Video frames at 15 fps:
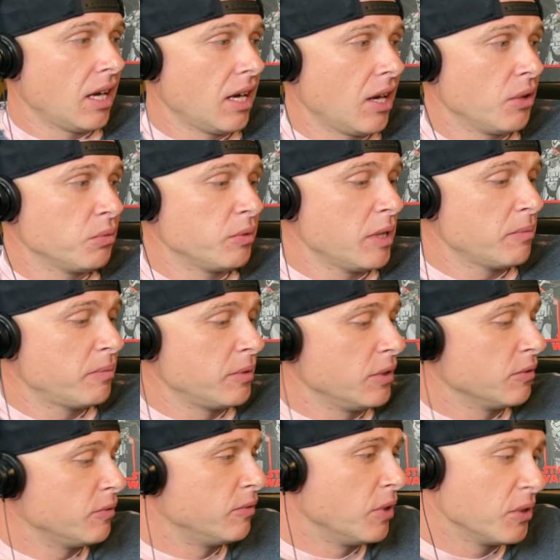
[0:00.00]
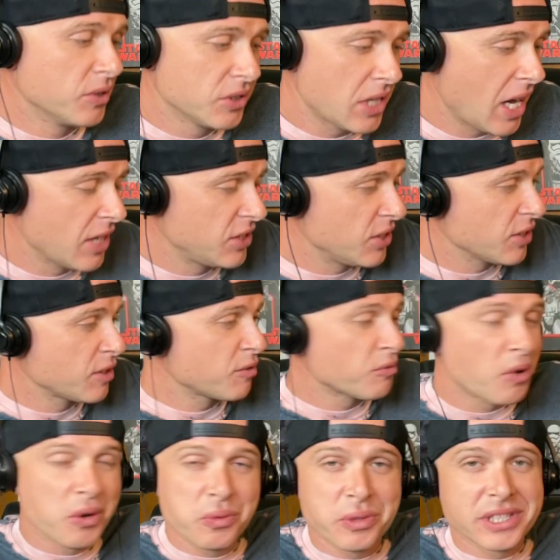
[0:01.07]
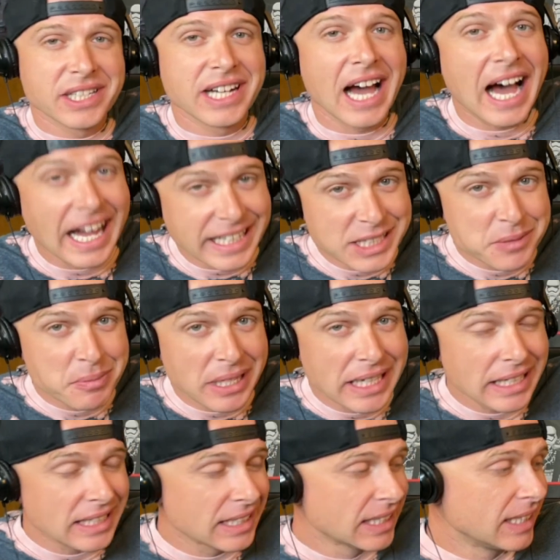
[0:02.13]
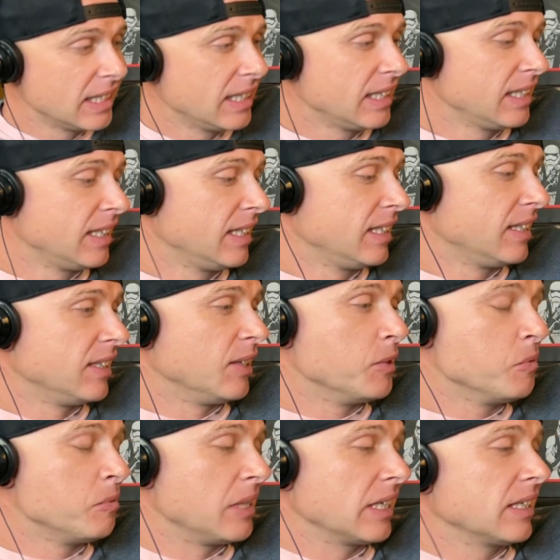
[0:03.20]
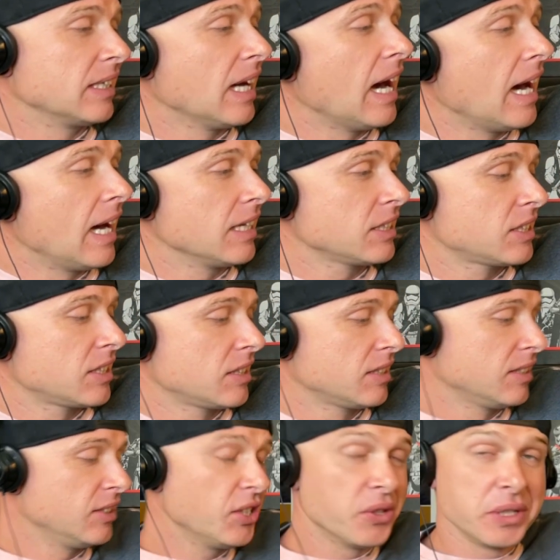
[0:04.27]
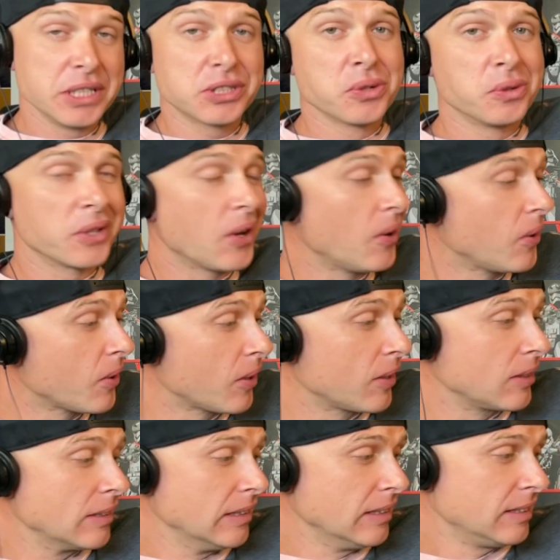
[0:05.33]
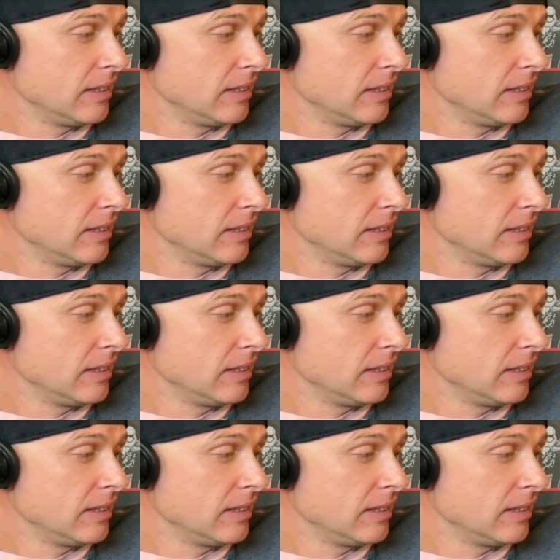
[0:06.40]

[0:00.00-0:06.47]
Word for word: I'll rip your vocals out your throat with an ice pick. Oh my gosh, yo, he's going hard.